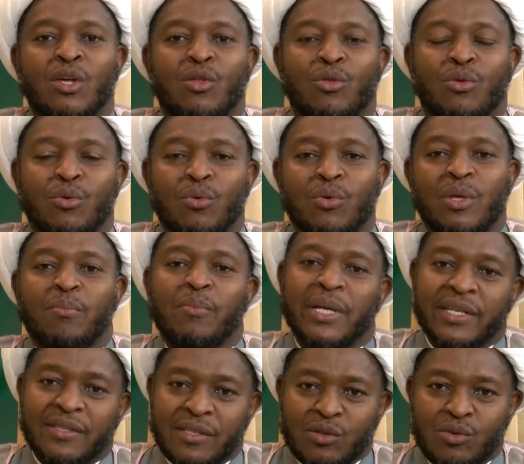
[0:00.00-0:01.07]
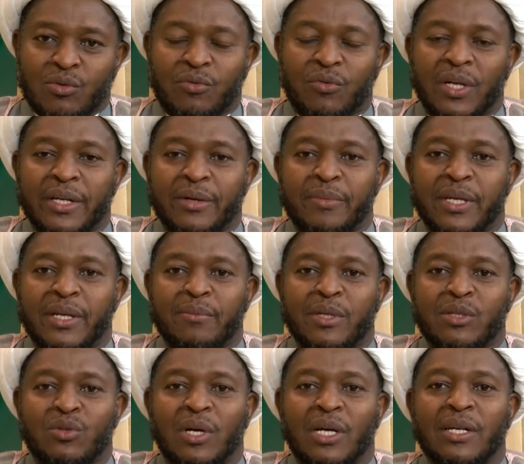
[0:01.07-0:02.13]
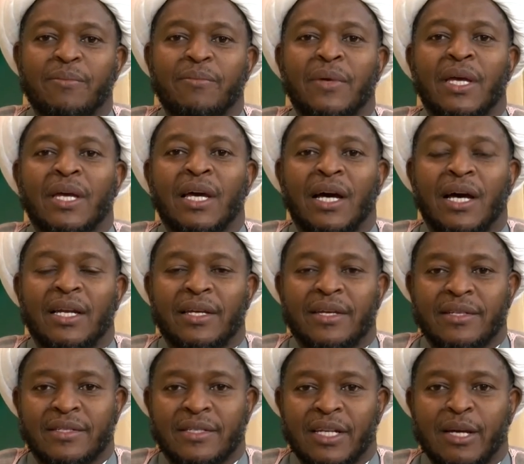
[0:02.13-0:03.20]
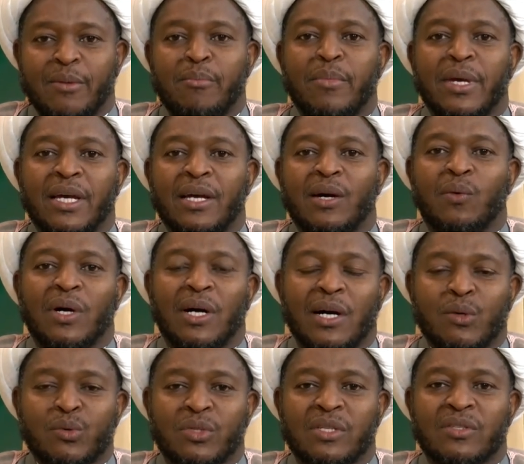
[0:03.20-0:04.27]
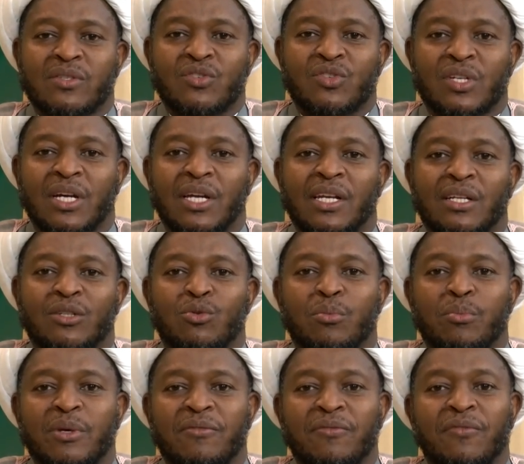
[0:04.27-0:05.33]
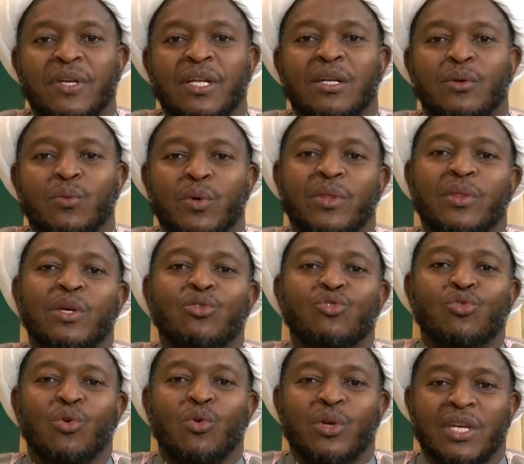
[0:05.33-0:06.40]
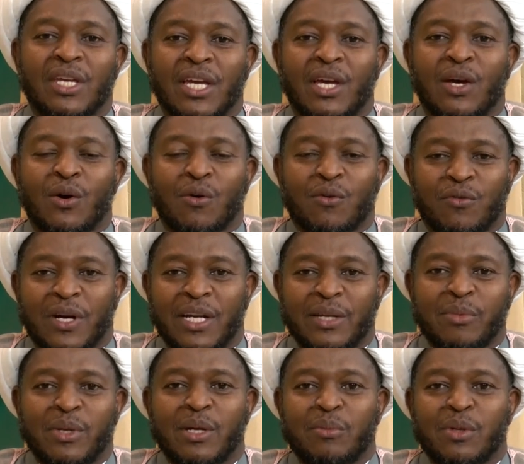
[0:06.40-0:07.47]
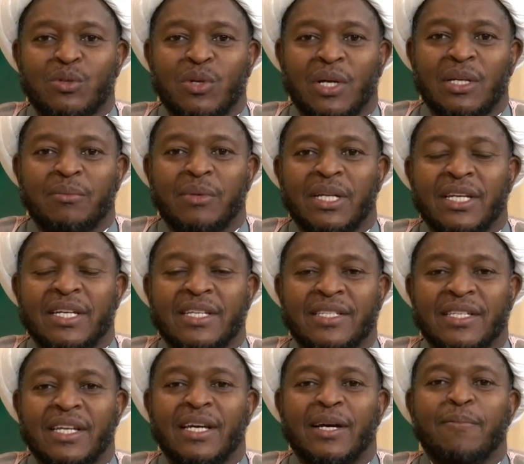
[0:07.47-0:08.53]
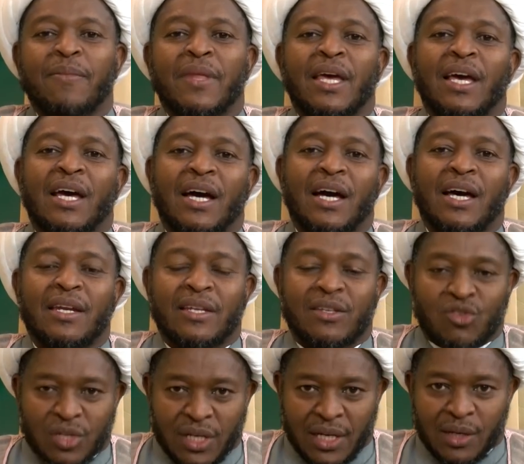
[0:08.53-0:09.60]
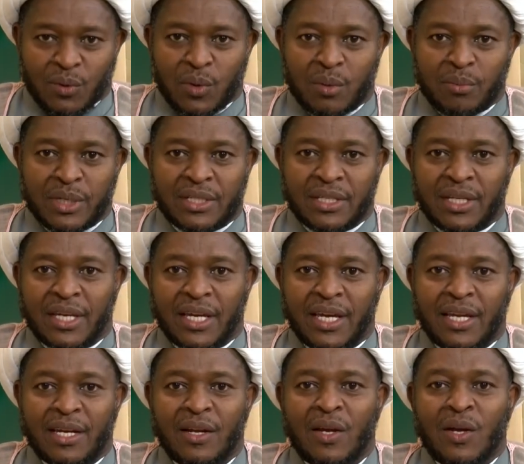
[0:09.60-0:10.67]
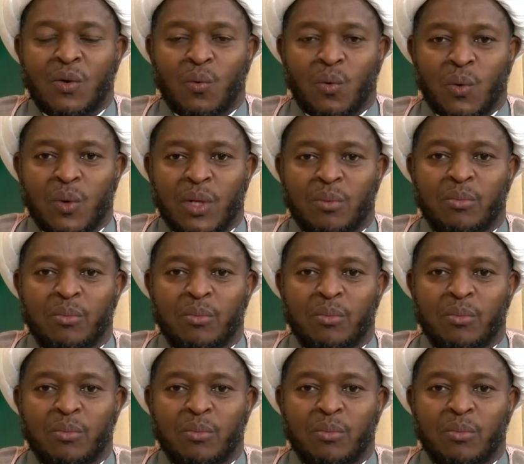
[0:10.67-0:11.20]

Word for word: through the blessings of Ali bin Abi Talib alayhi salam. Make our houses inshallah to be filled with the joy of Ali bin Abi Talib alayhi salam. And inshallah we'll meet again. We will